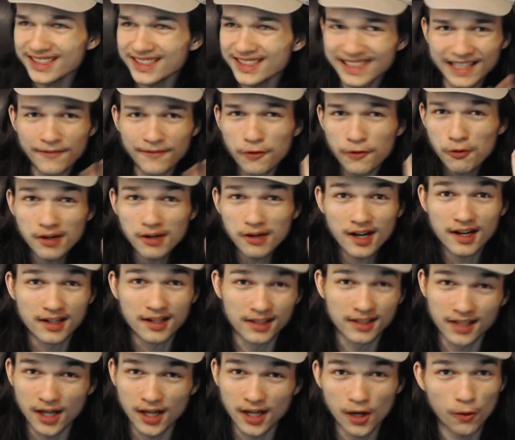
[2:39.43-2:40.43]
if you want to
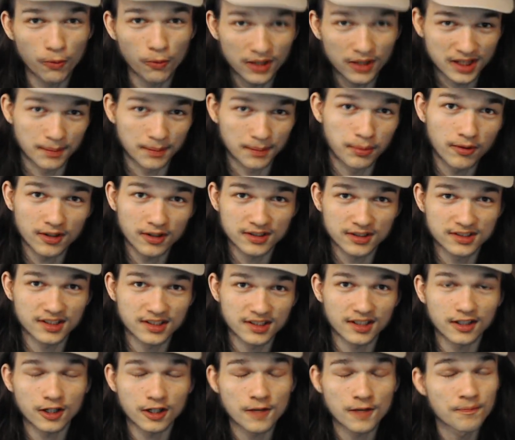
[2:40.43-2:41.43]
know what the ports
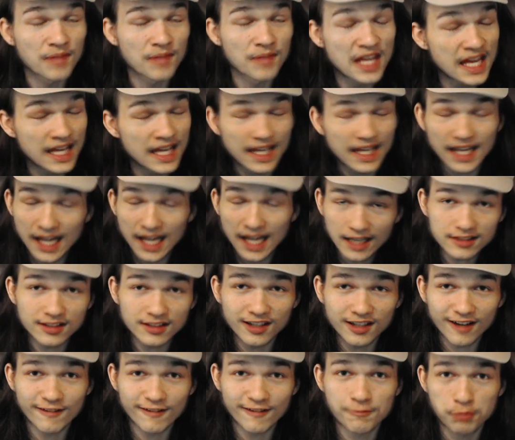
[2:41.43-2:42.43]
are. It has a
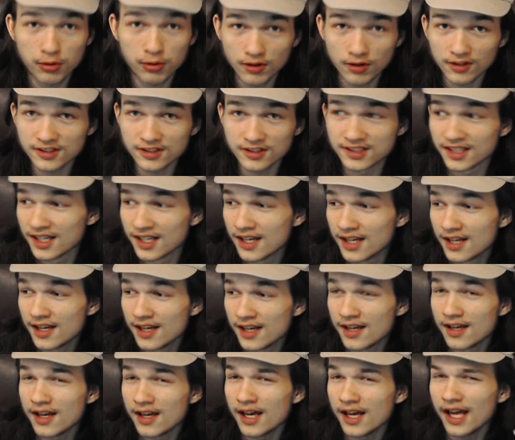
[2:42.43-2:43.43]
lot of ports.
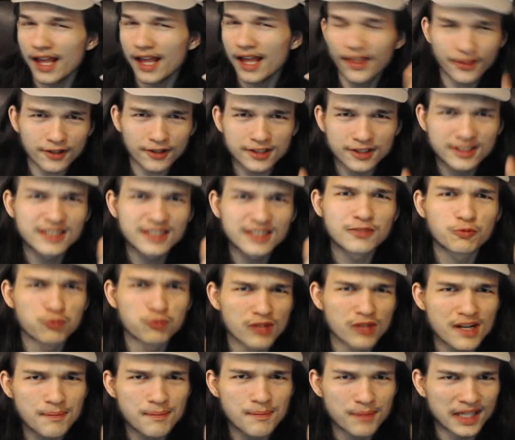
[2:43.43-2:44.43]
There's just
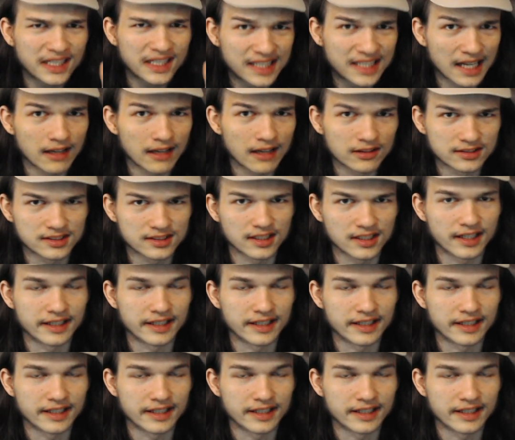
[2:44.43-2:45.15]
one big downside.